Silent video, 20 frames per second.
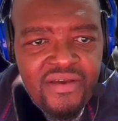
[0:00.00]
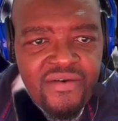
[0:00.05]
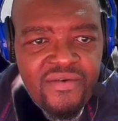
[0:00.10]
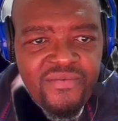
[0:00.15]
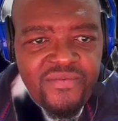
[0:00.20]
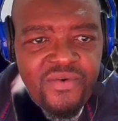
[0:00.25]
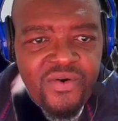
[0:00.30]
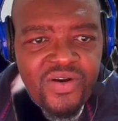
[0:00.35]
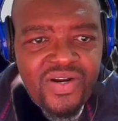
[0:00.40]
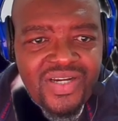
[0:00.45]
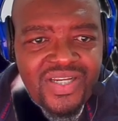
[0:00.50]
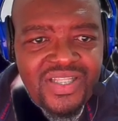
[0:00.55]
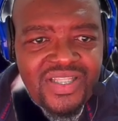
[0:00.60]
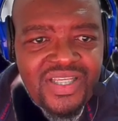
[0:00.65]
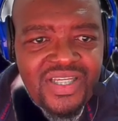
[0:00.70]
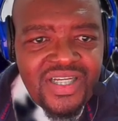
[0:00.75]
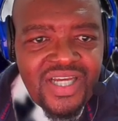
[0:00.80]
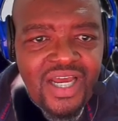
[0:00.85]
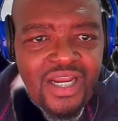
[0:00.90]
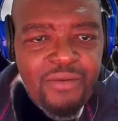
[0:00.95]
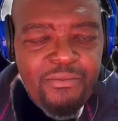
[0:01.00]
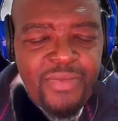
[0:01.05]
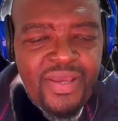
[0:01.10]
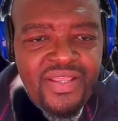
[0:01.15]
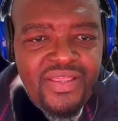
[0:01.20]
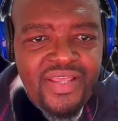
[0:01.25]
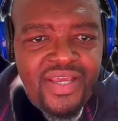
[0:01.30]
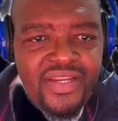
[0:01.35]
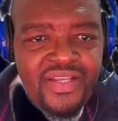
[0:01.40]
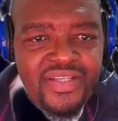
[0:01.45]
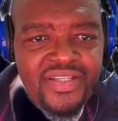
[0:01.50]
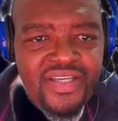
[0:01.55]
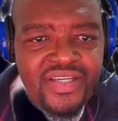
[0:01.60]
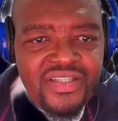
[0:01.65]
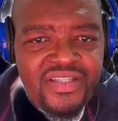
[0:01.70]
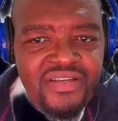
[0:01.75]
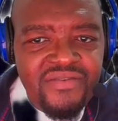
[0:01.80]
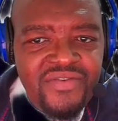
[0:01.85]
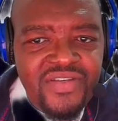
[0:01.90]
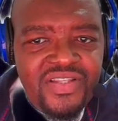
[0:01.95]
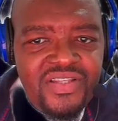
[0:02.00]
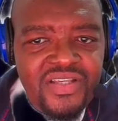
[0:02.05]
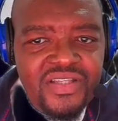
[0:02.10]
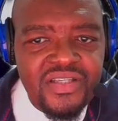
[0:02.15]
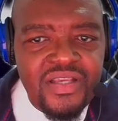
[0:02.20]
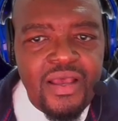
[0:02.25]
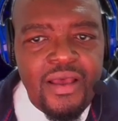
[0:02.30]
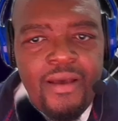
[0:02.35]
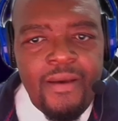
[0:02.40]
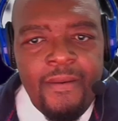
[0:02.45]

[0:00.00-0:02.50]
for critical maintenance activities.